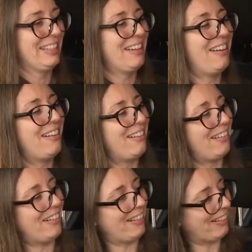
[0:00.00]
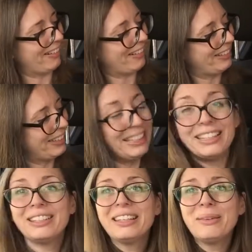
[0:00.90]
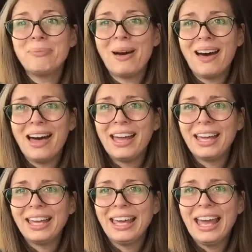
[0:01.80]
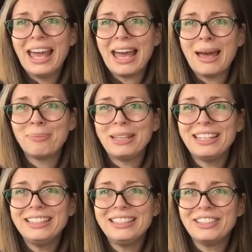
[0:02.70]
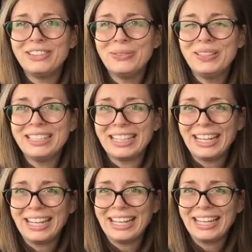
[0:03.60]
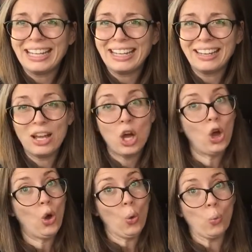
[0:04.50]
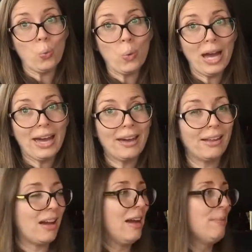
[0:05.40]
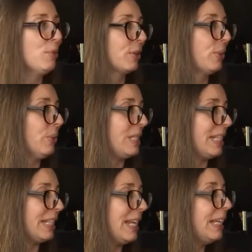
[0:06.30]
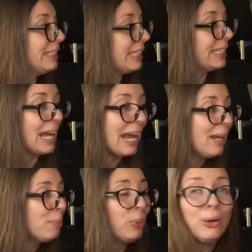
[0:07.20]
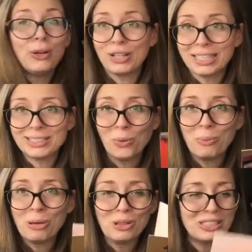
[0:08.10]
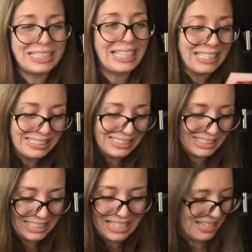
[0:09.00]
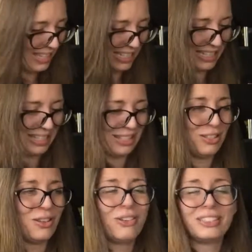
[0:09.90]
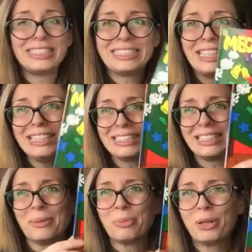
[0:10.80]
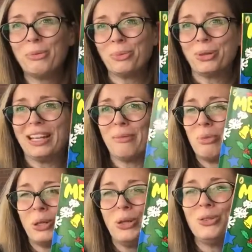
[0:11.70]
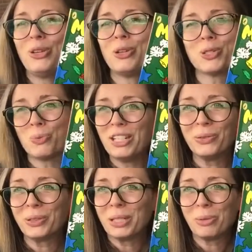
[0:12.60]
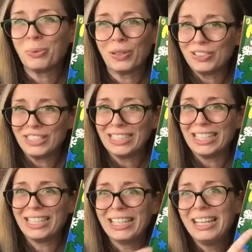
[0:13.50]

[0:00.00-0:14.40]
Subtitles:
Oh, goodbye. Happy New Year. Well, I'm recording this in April. It's almost Easter. This is not season appropriate, but who knows when you're going to be watching it.